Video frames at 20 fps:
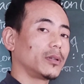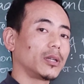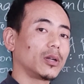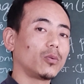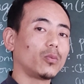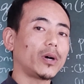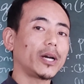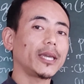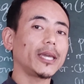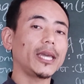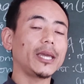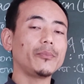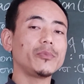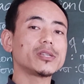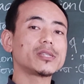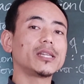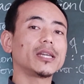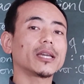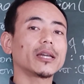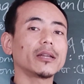Now why m
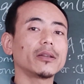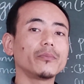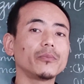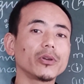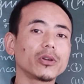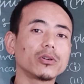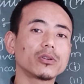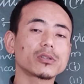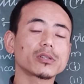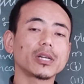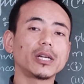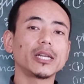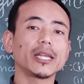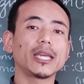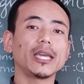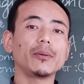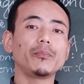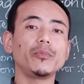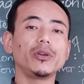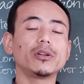is negative? Because
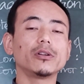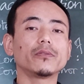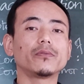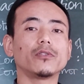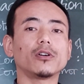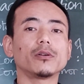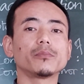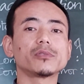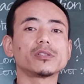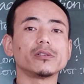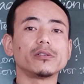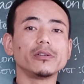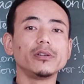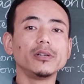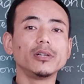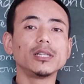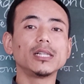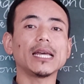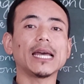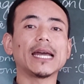concave mirror forms
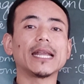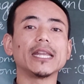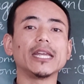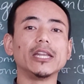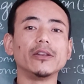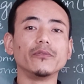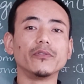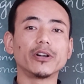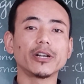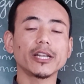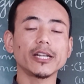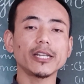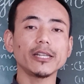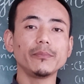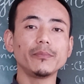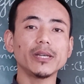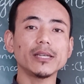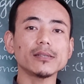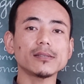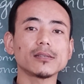real and inverted
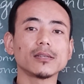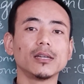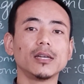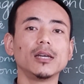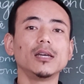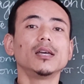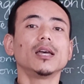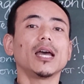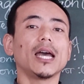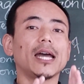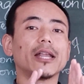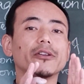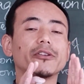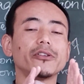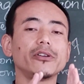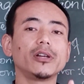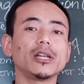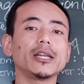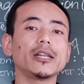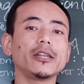image, and
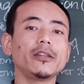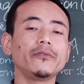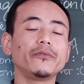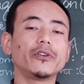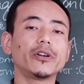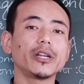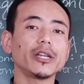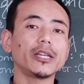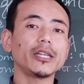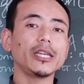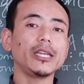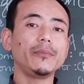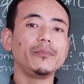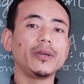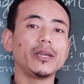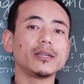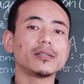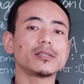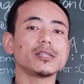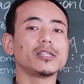real and inverted
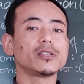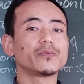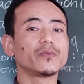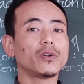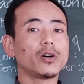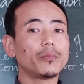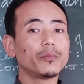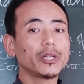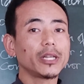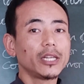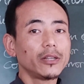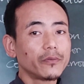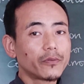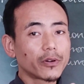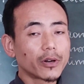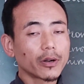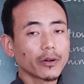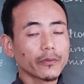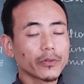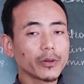image is formed in
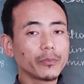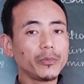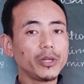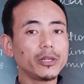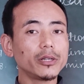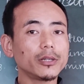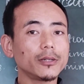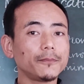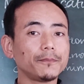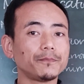front of the mirror.